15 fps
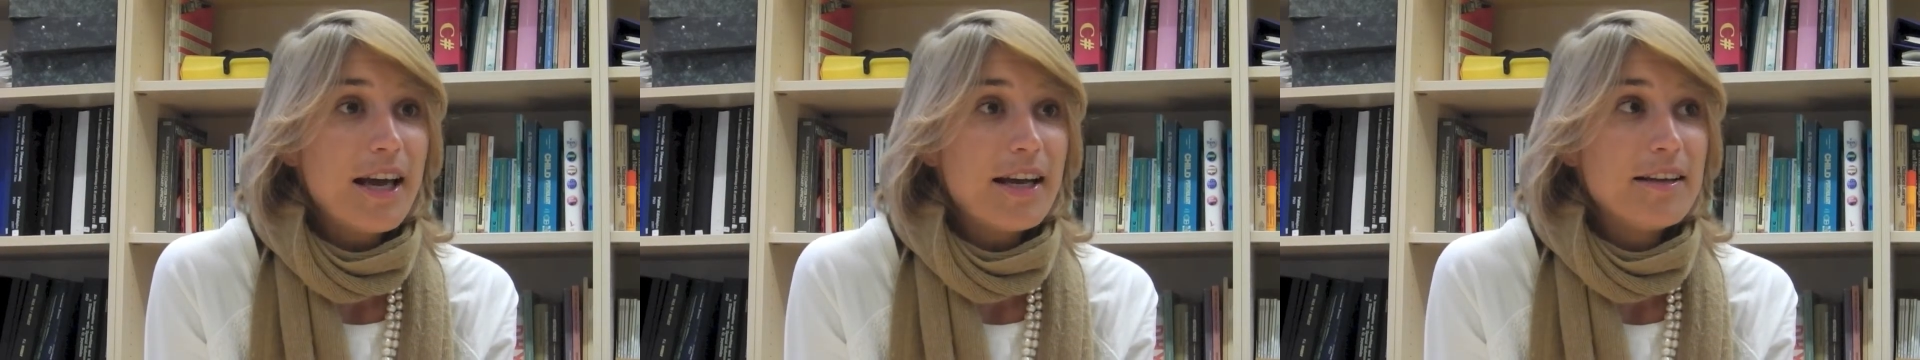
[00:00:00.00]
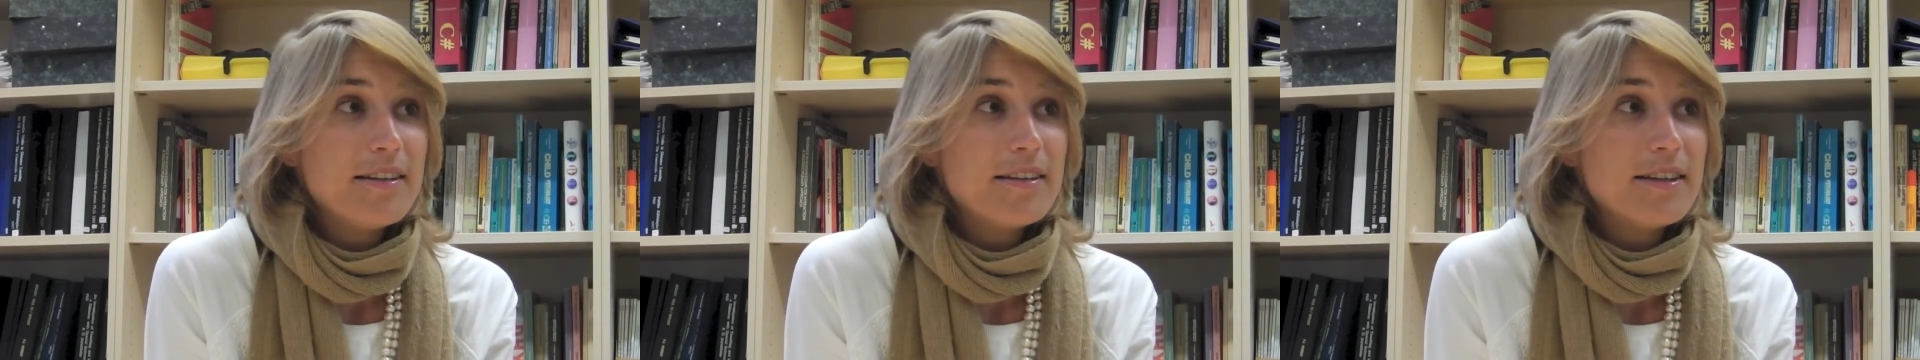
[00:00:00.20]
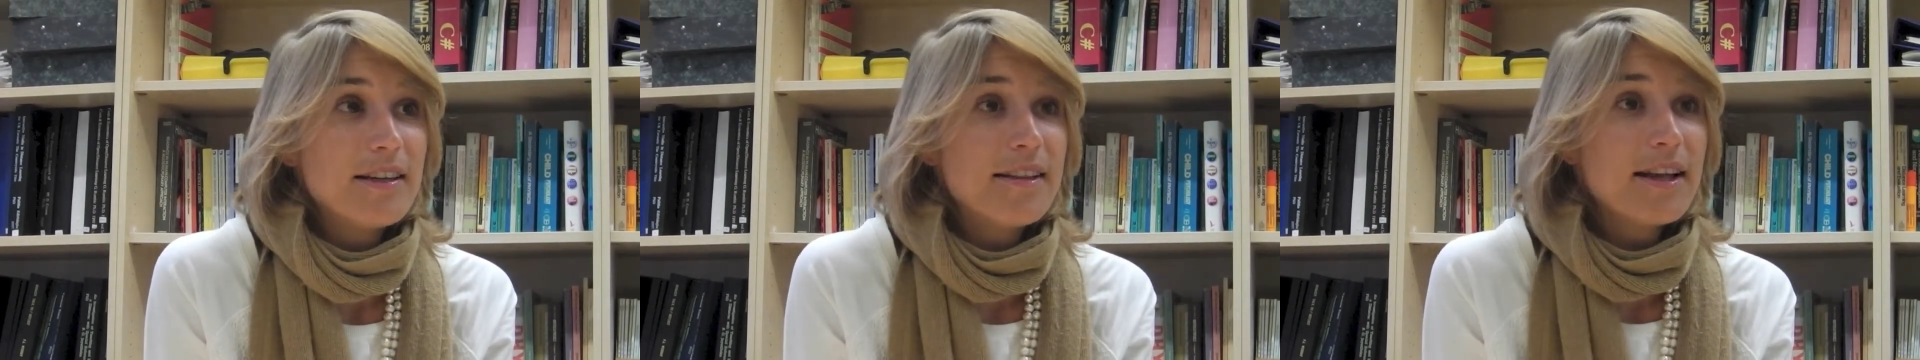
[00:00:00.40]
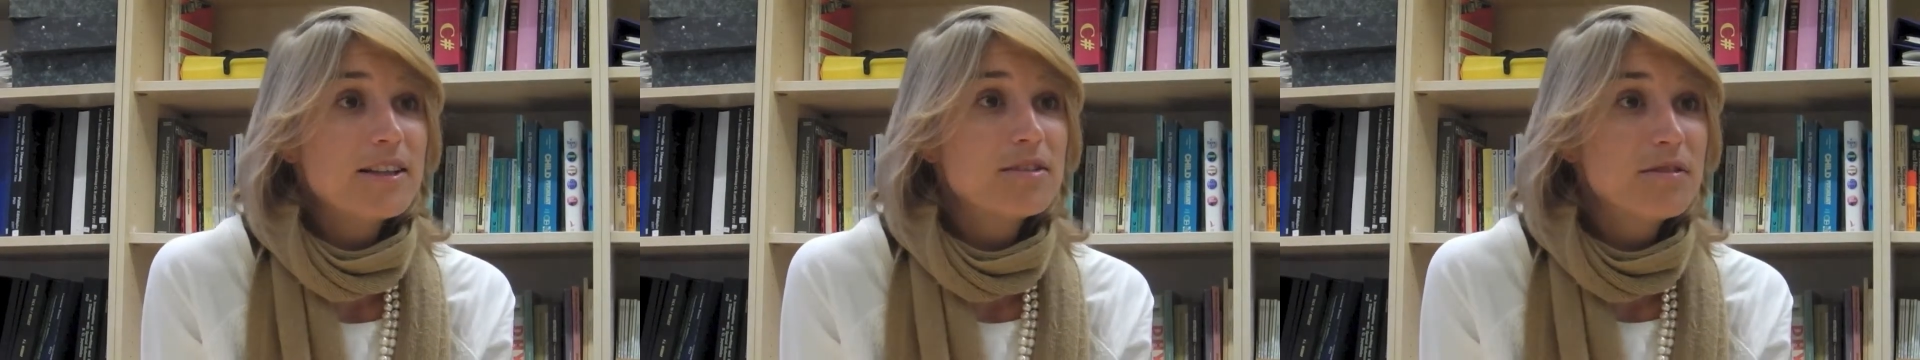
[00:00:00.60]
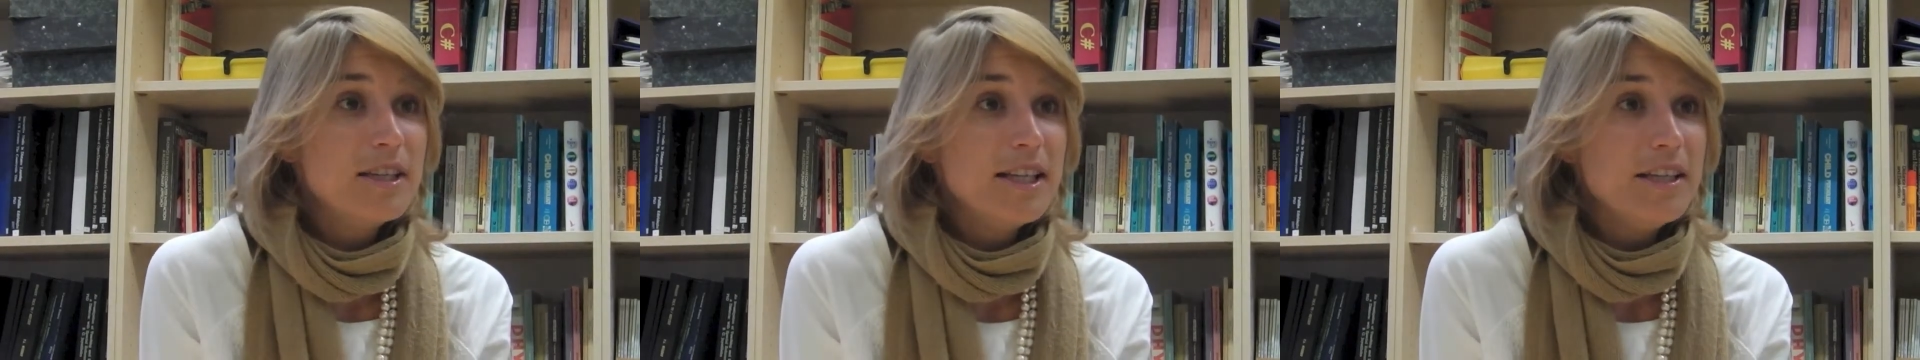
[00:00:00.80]
and, and
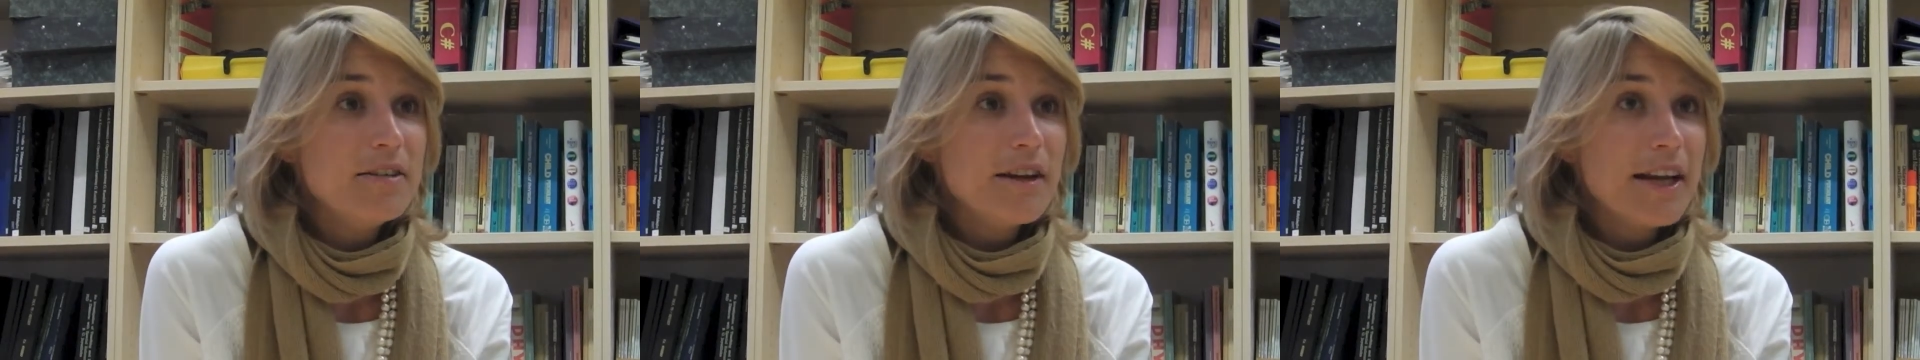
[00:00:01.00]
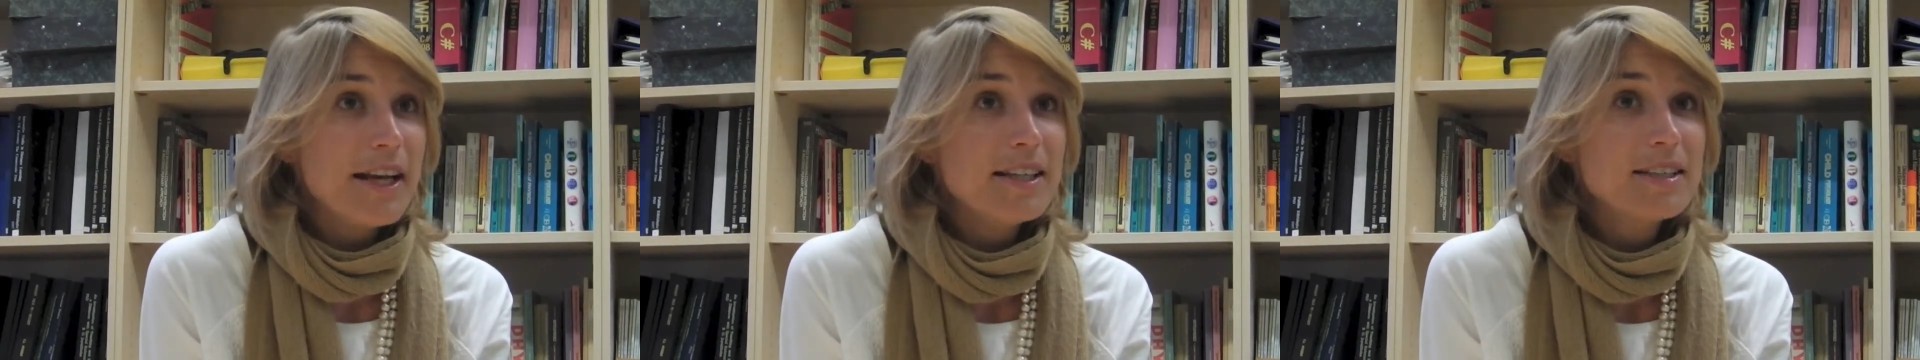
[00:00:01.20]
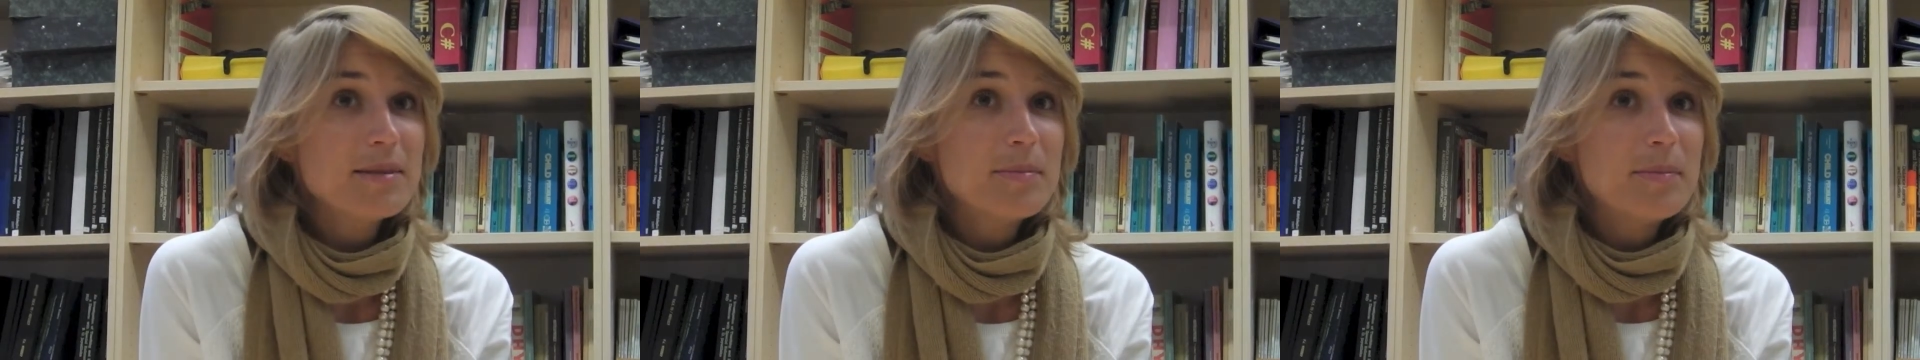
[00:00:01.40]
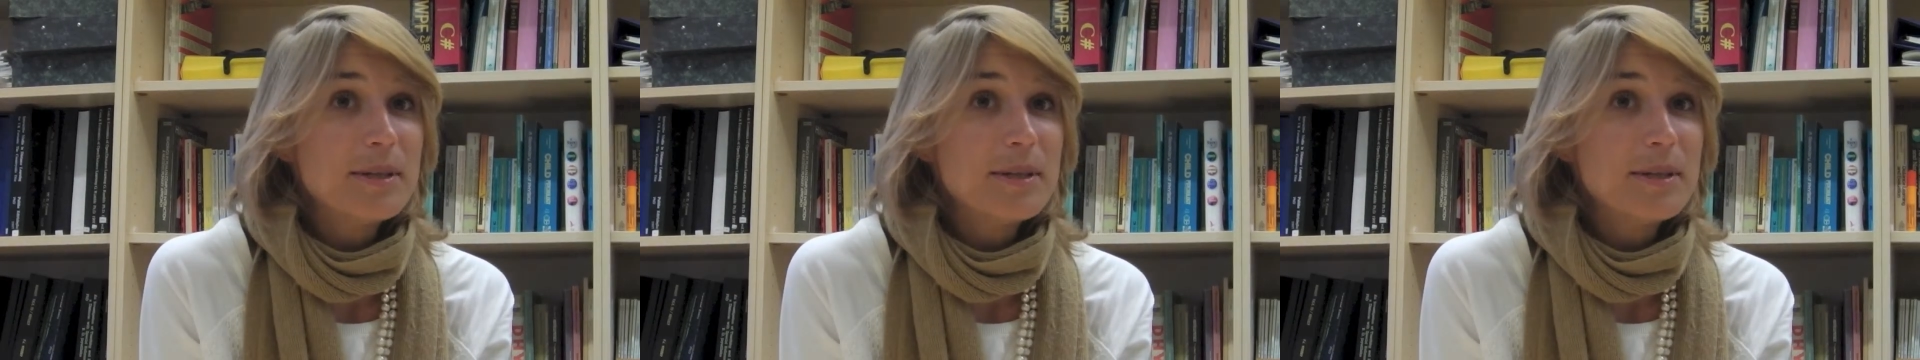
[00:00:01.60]
that's really great.